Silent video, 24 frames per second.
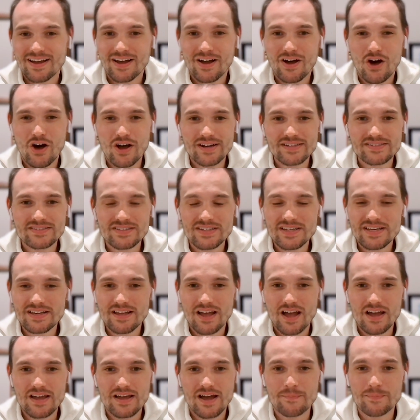Honestly,
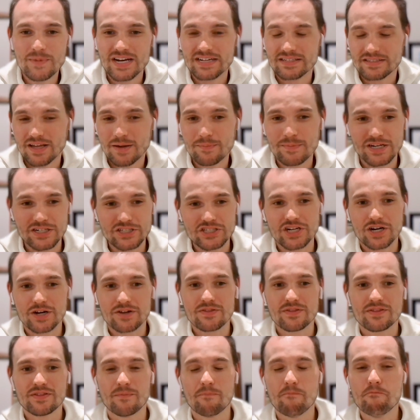I'm gonna
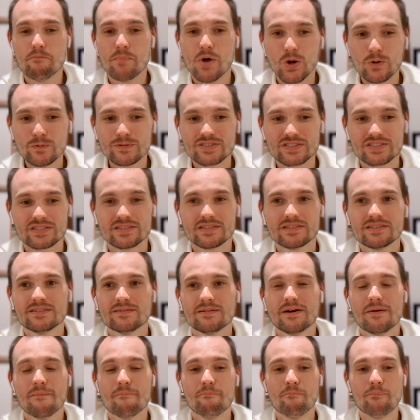share the most
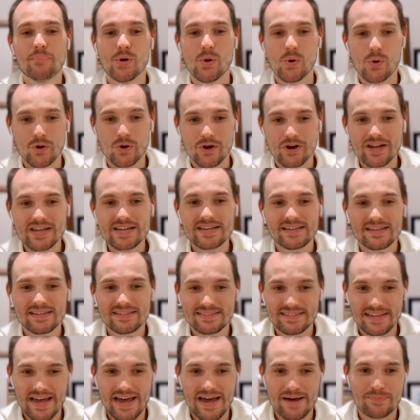boring
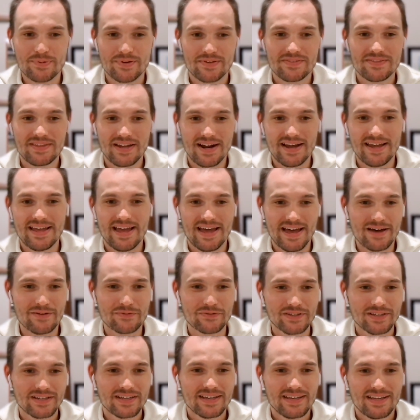Zap that I
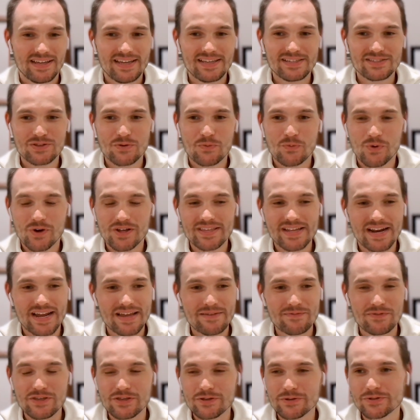have is the one that
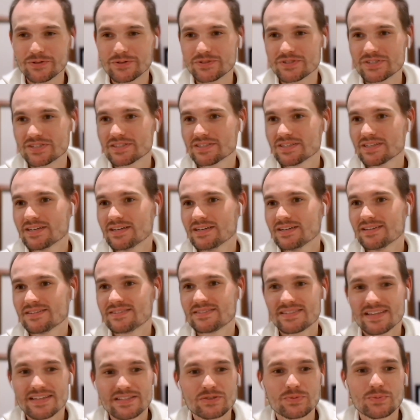I've used
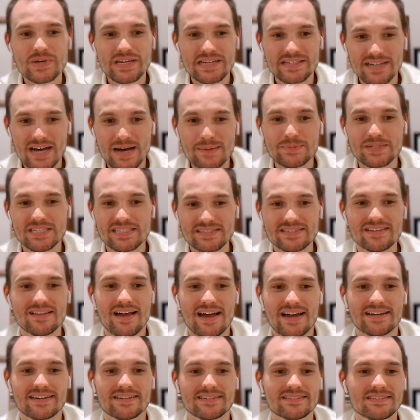since we adopted
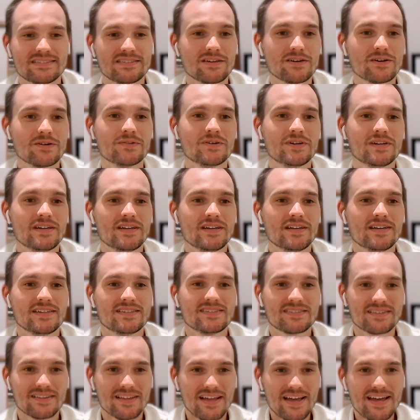Slack. So
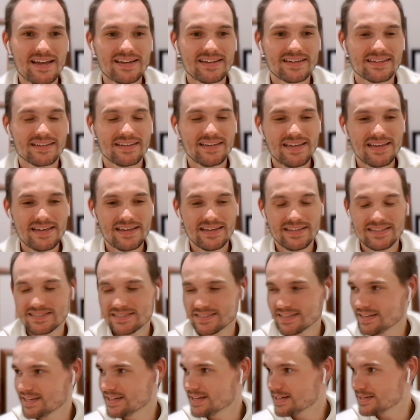Slack is,
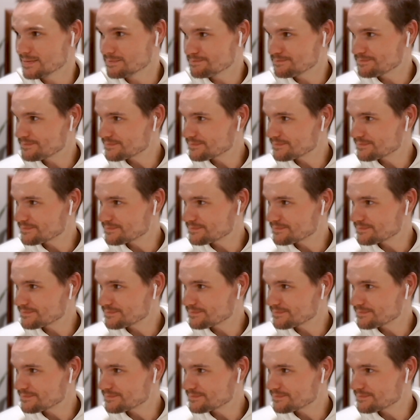and